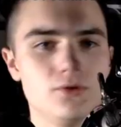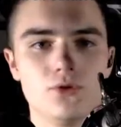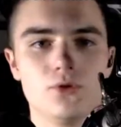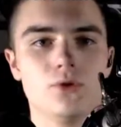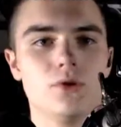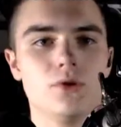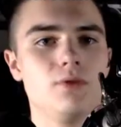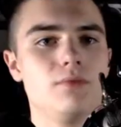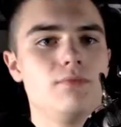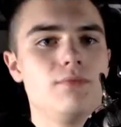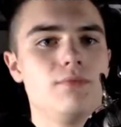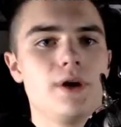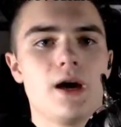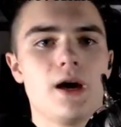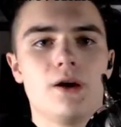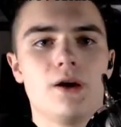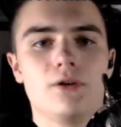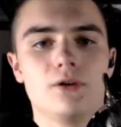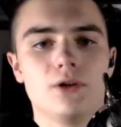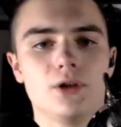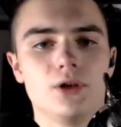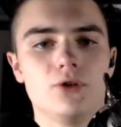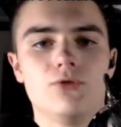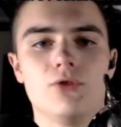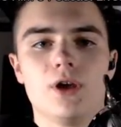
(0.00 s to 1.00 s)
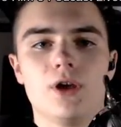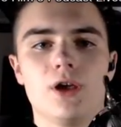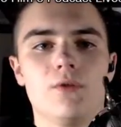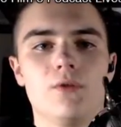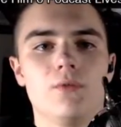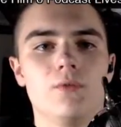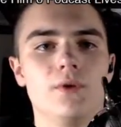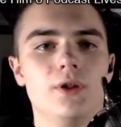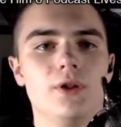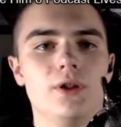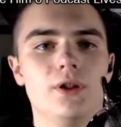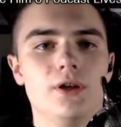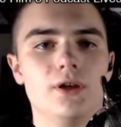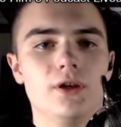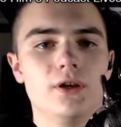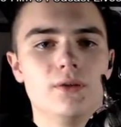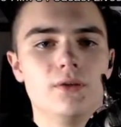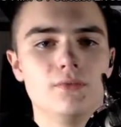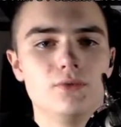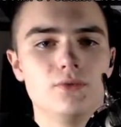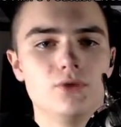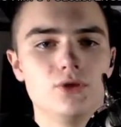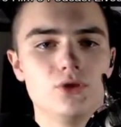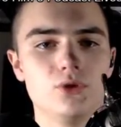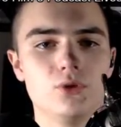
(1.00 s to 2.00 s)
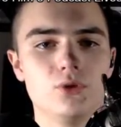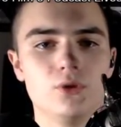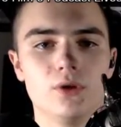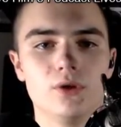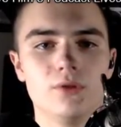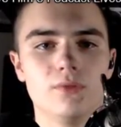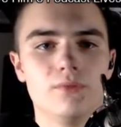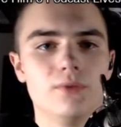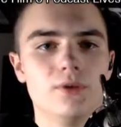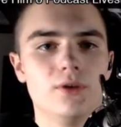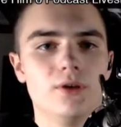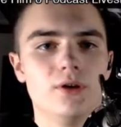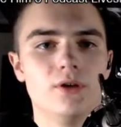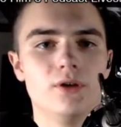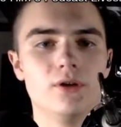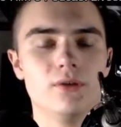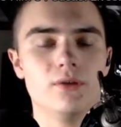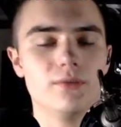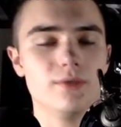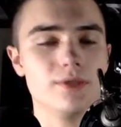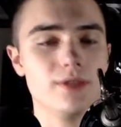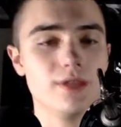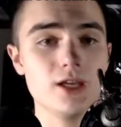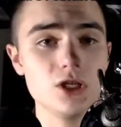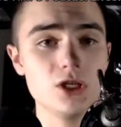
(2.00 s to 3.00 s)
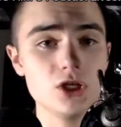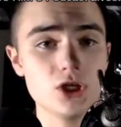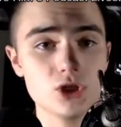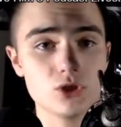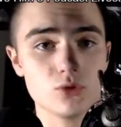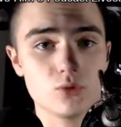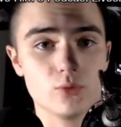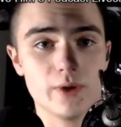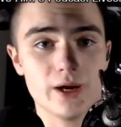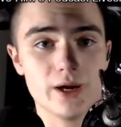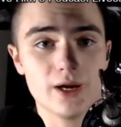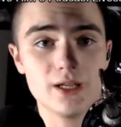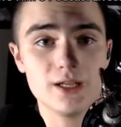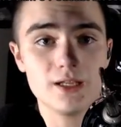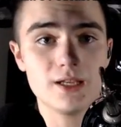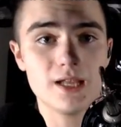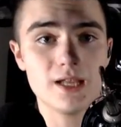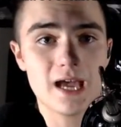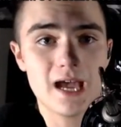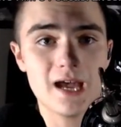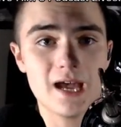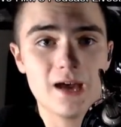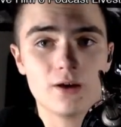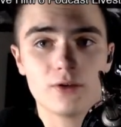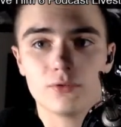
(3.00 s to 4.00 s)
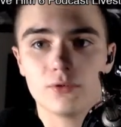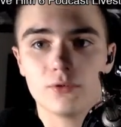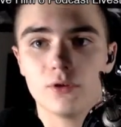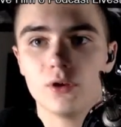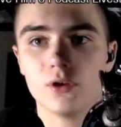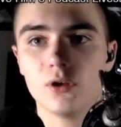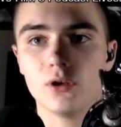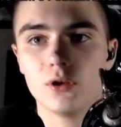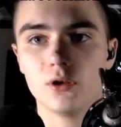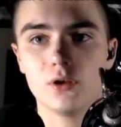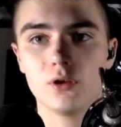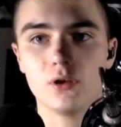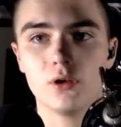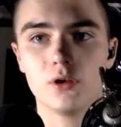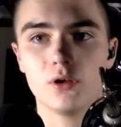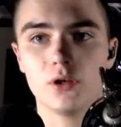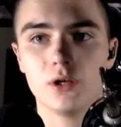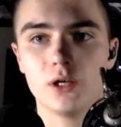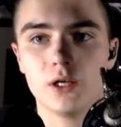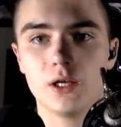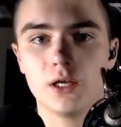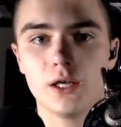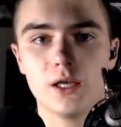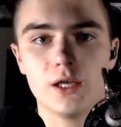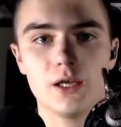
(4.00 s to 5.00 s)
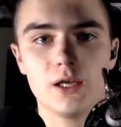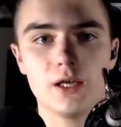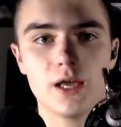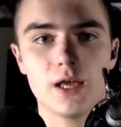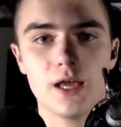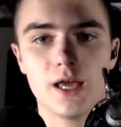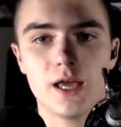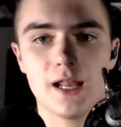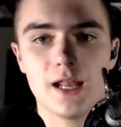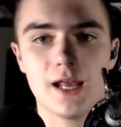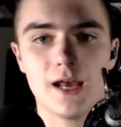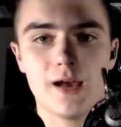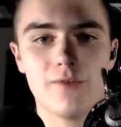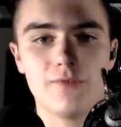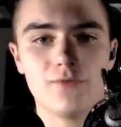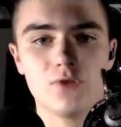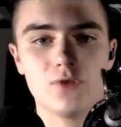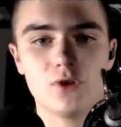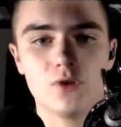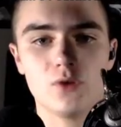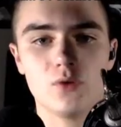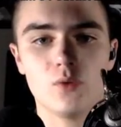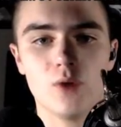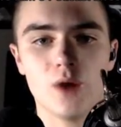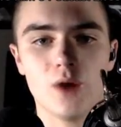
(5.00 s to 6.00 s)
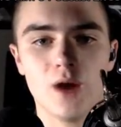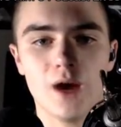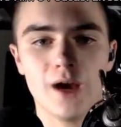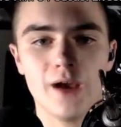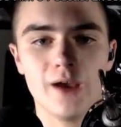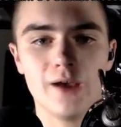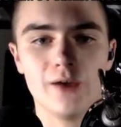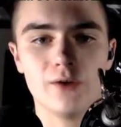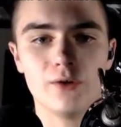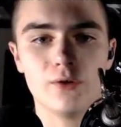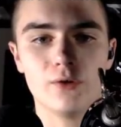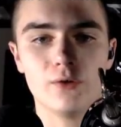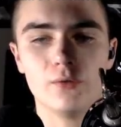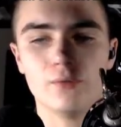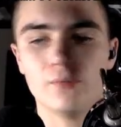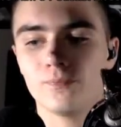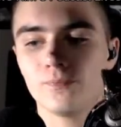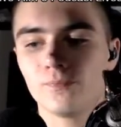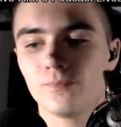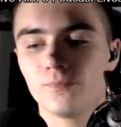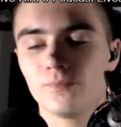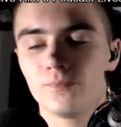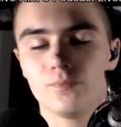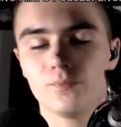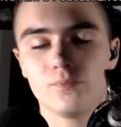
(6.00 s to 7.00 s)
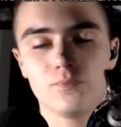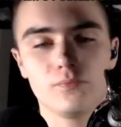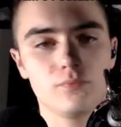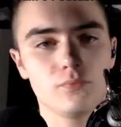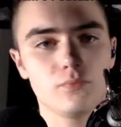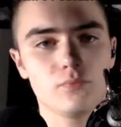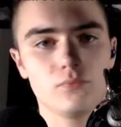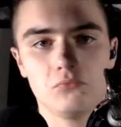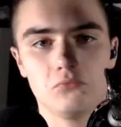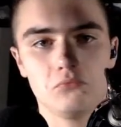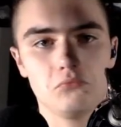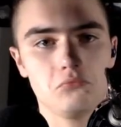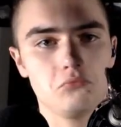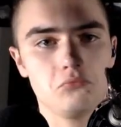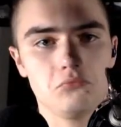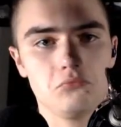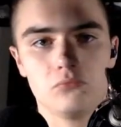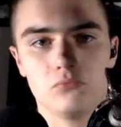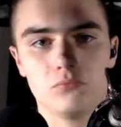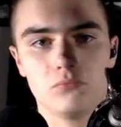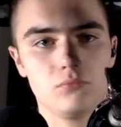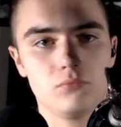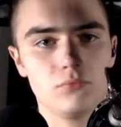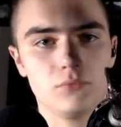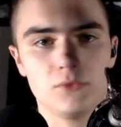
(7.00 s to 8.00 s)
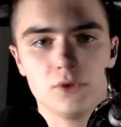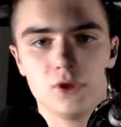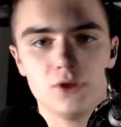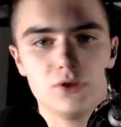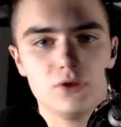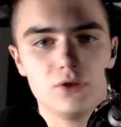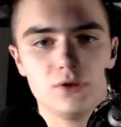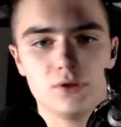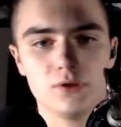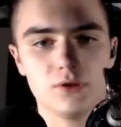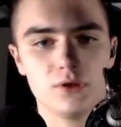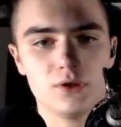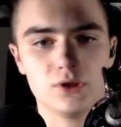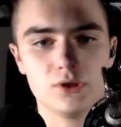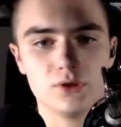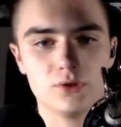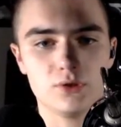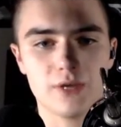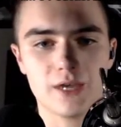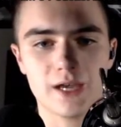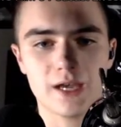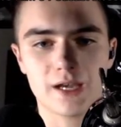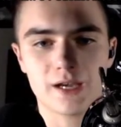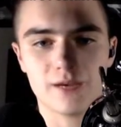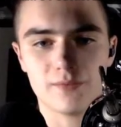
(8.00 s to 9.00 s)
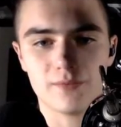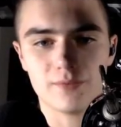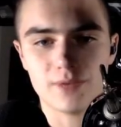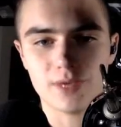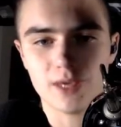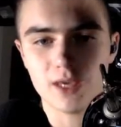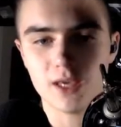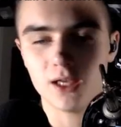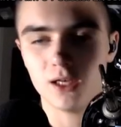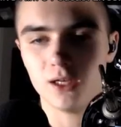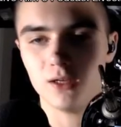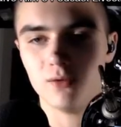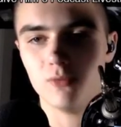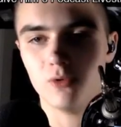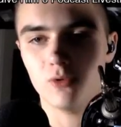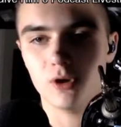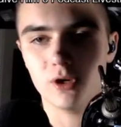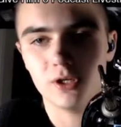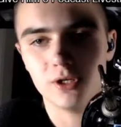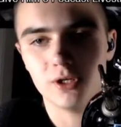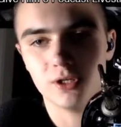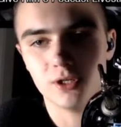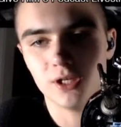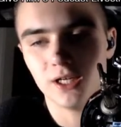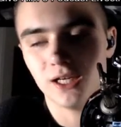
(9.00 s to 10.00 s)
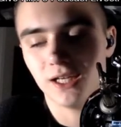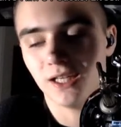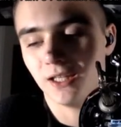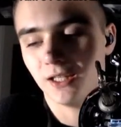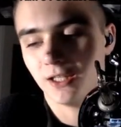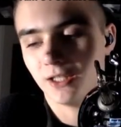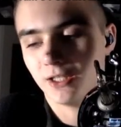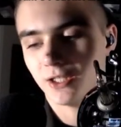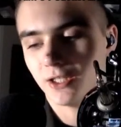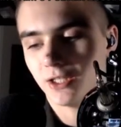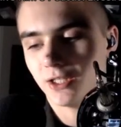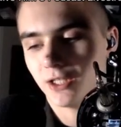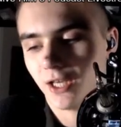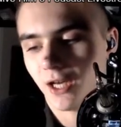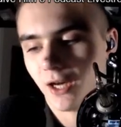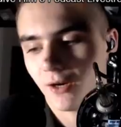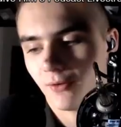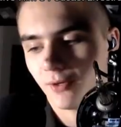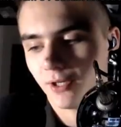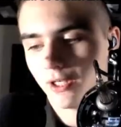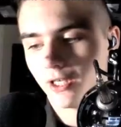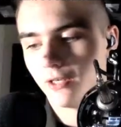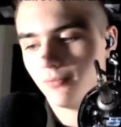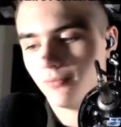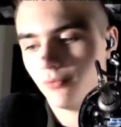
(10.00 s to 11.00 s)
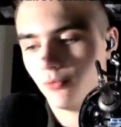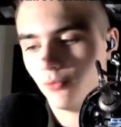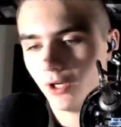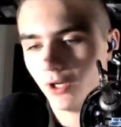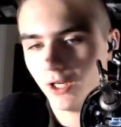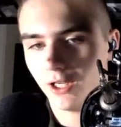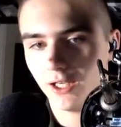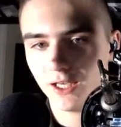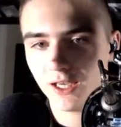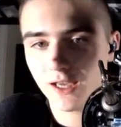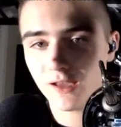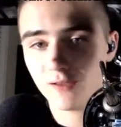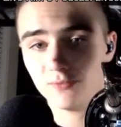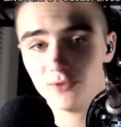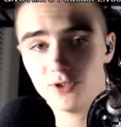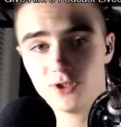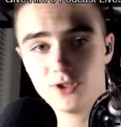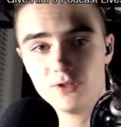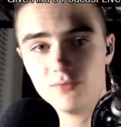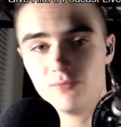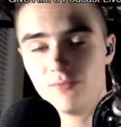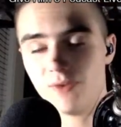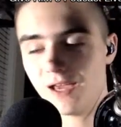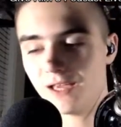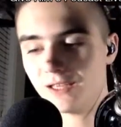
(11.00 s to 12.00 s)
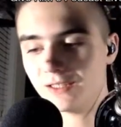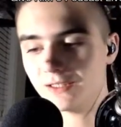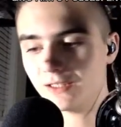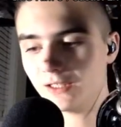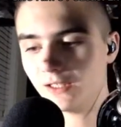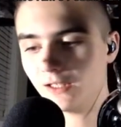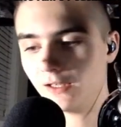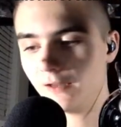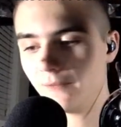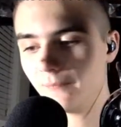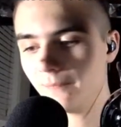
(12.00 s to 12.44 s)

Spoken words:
Jordan Bowden, Grant Williams, Jordan Bone, I mean, they just wear you down. And after a while, you can't compete anymore, and this is how we keep winning games. It's amazing.